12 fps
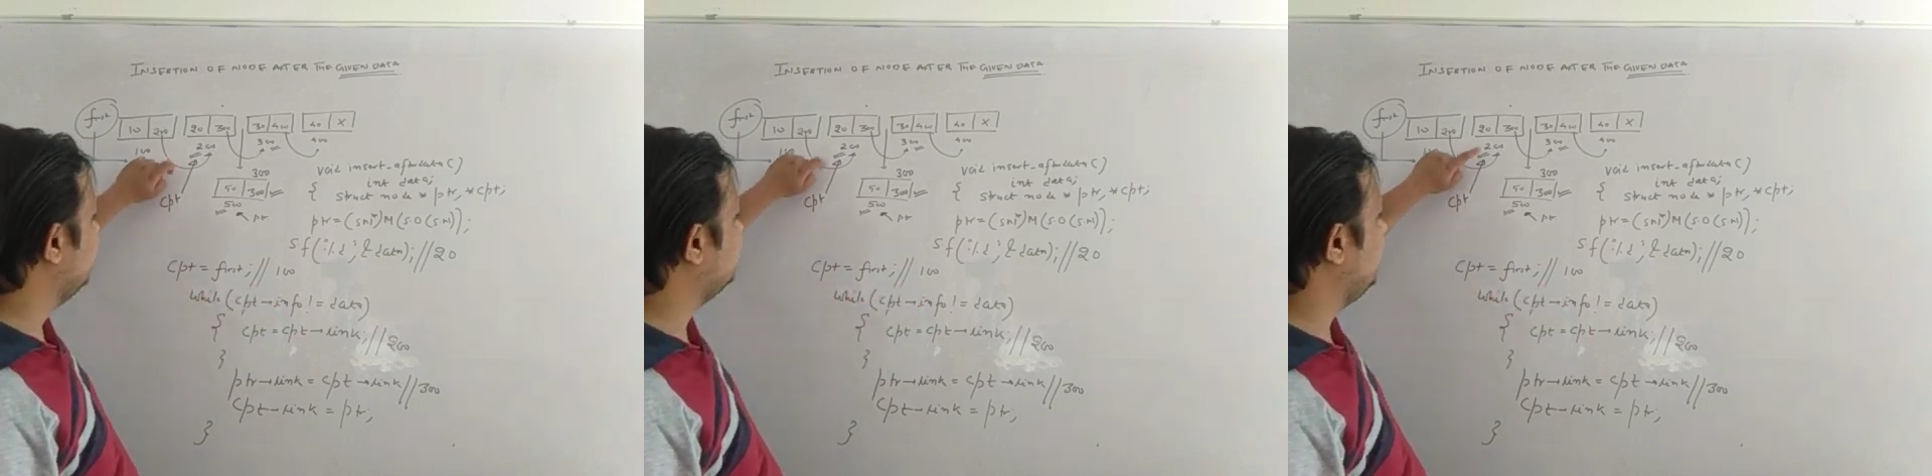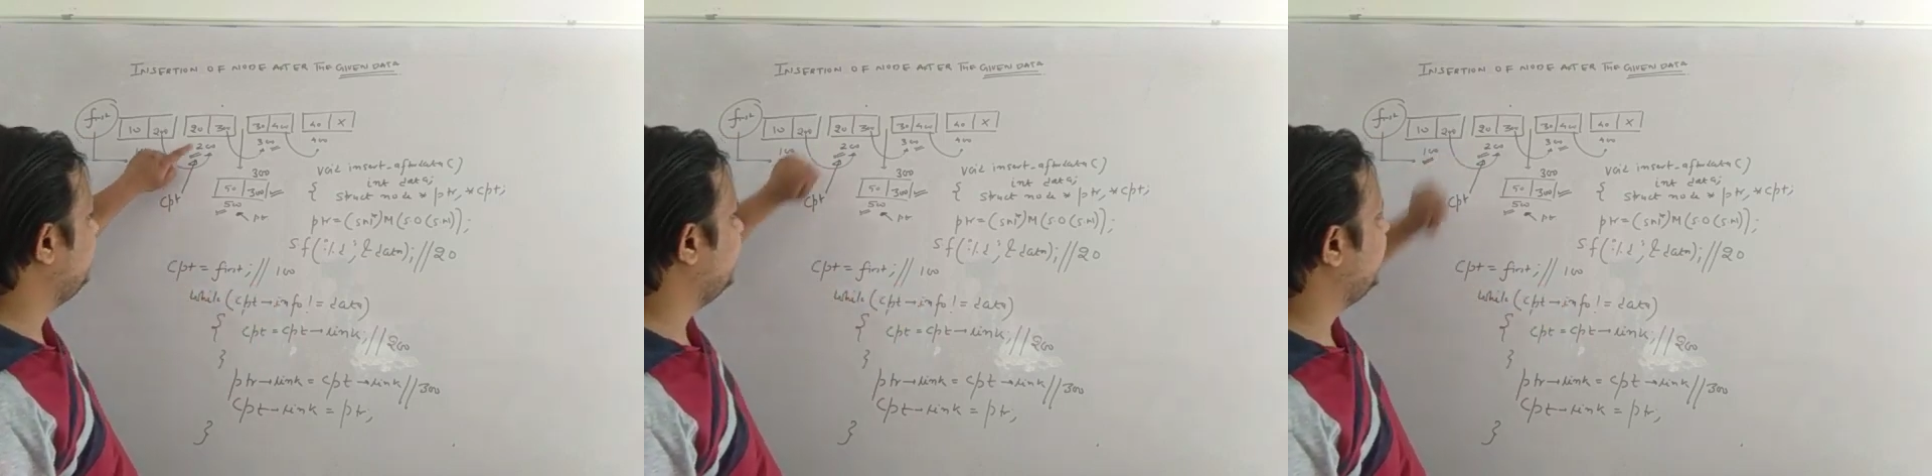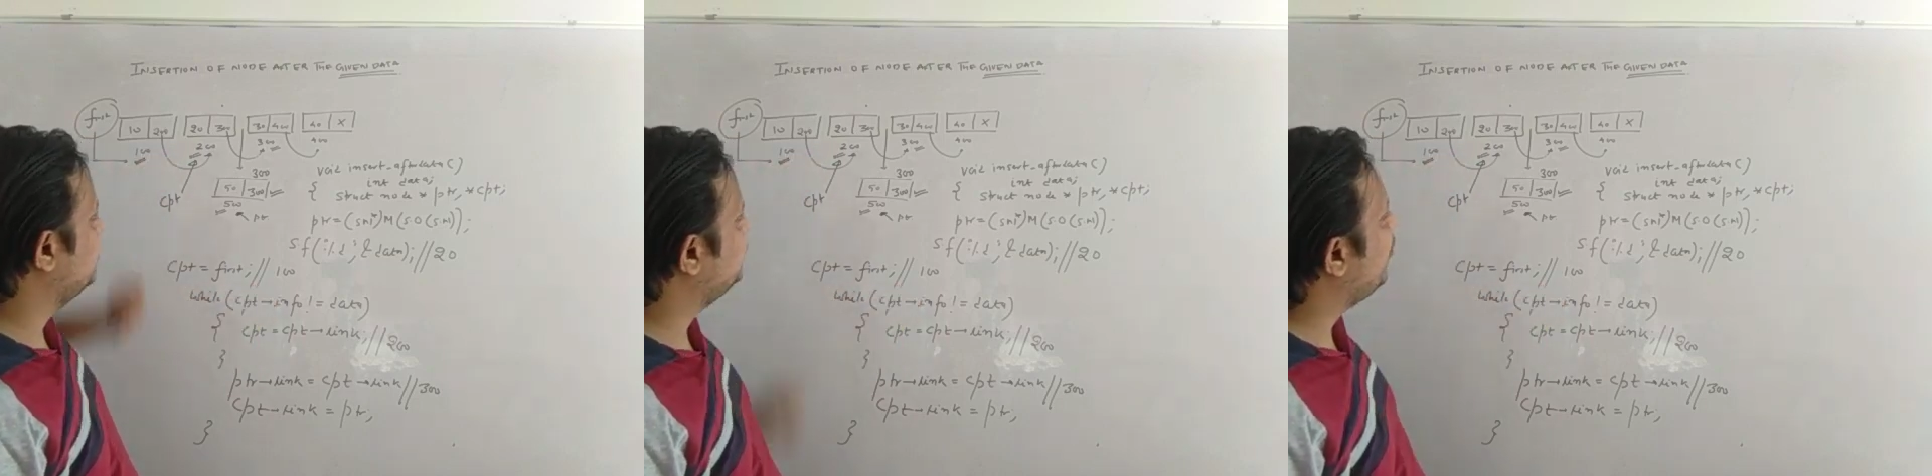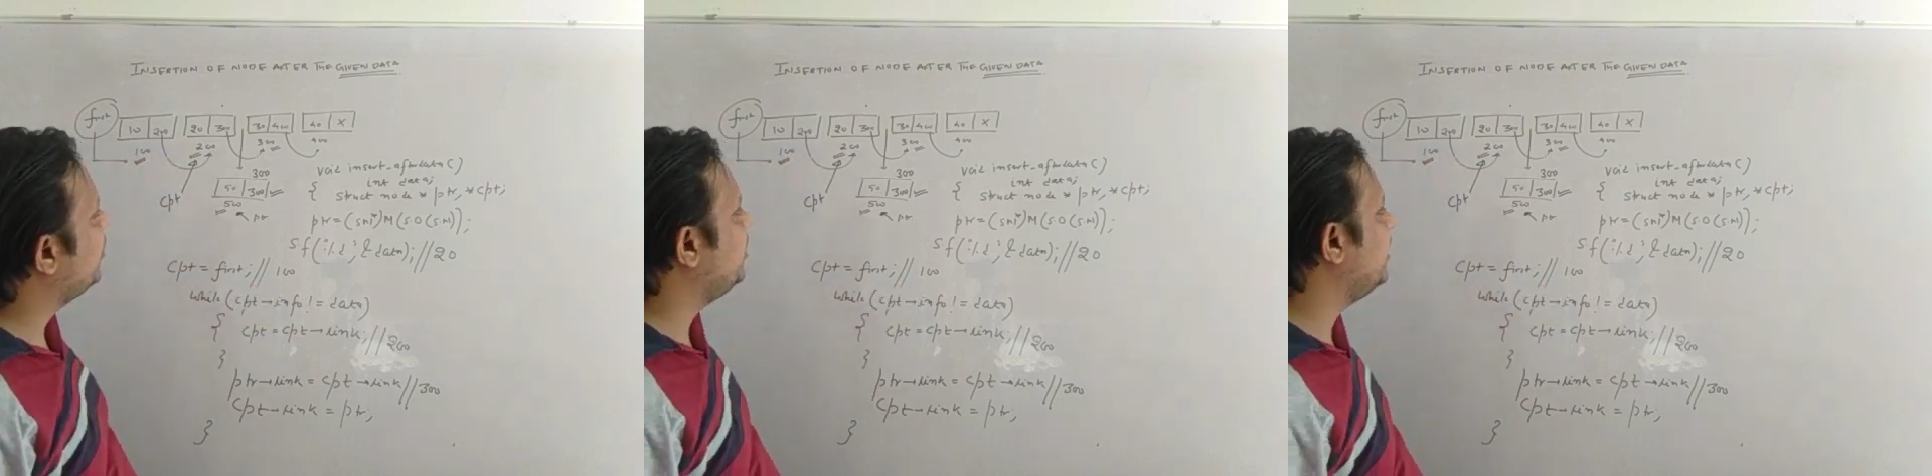your CPT is
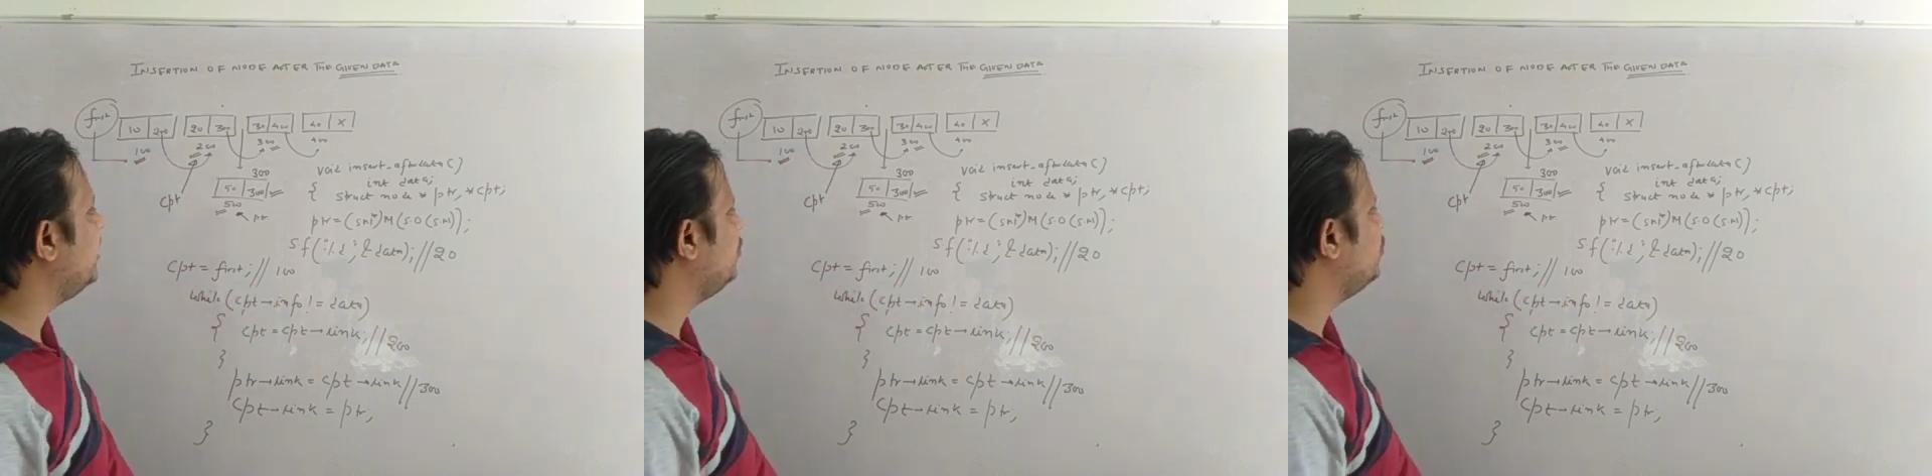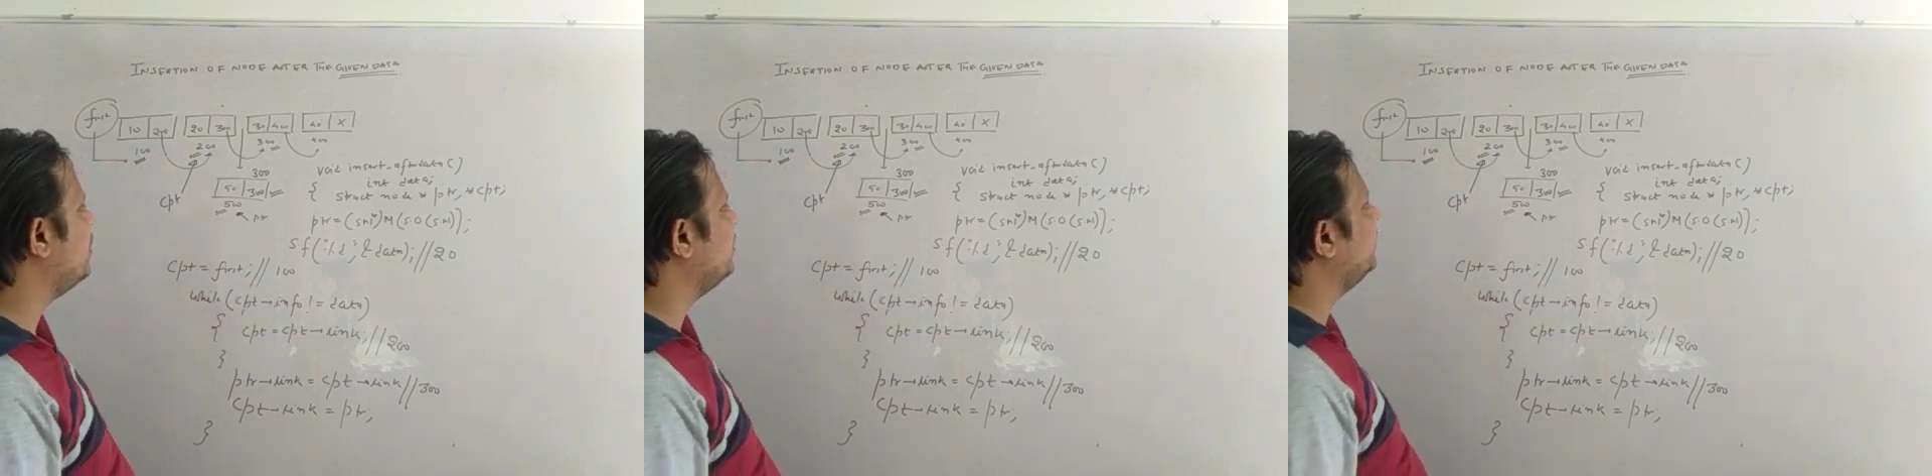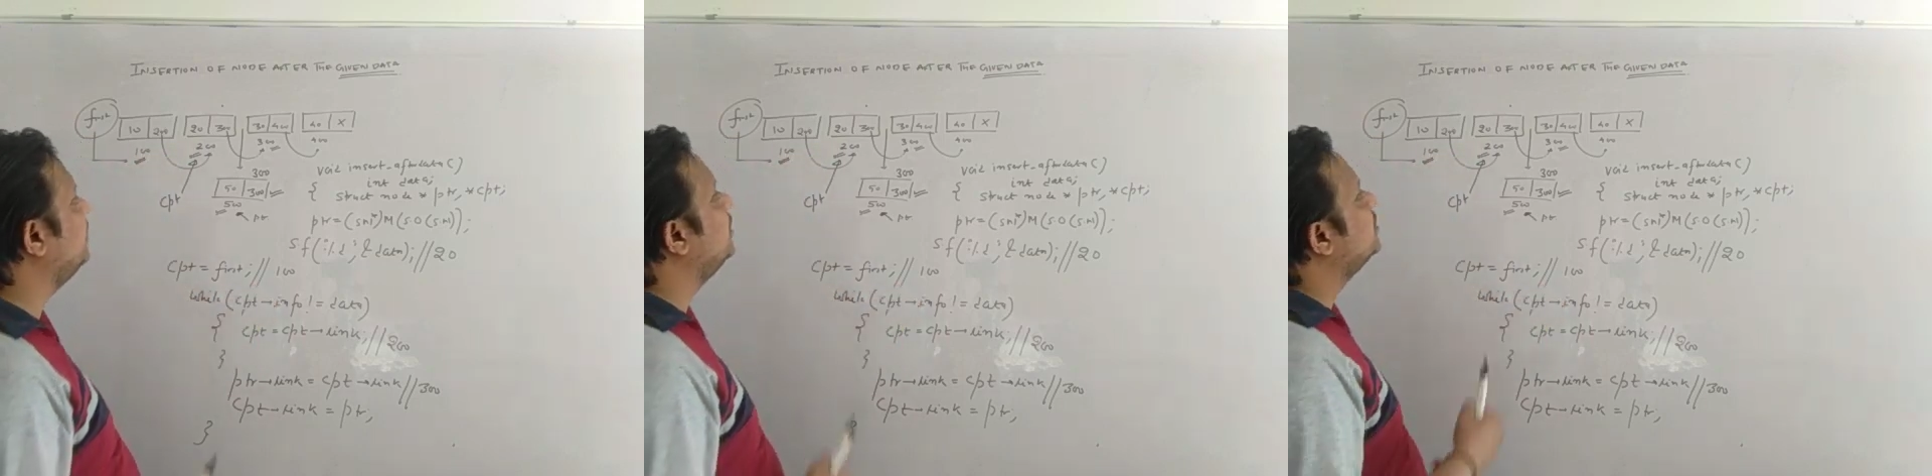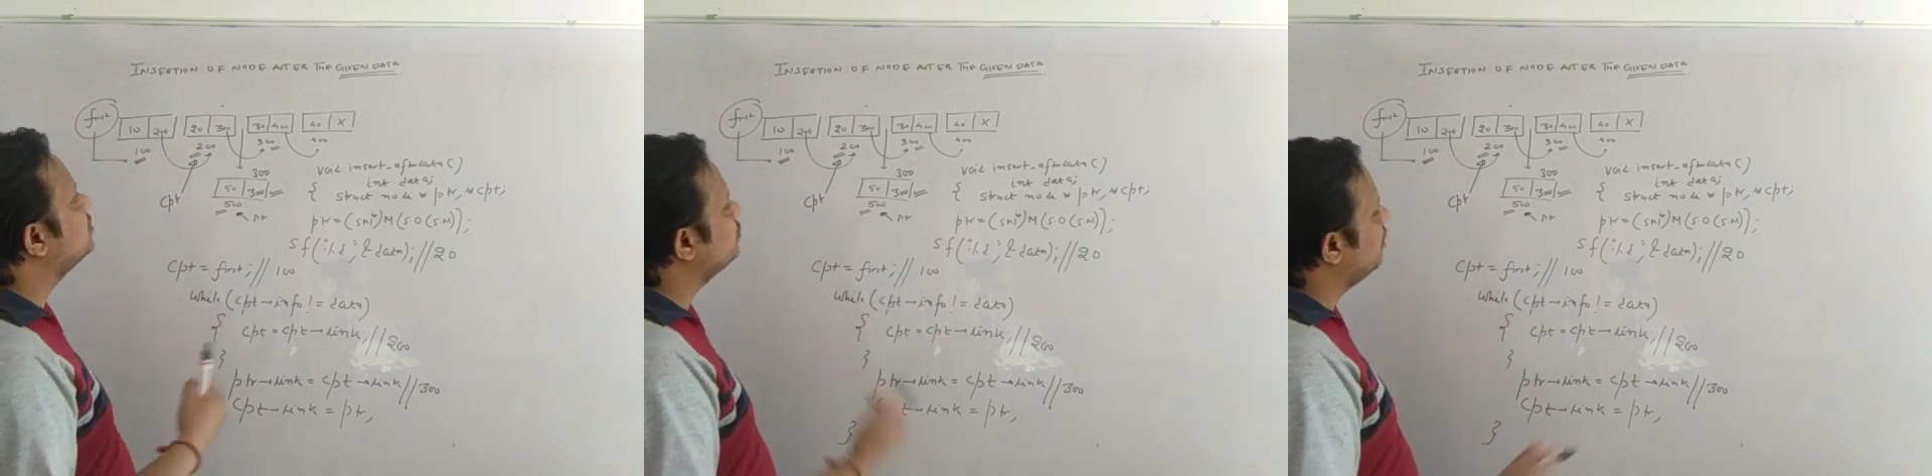pointing at 200. So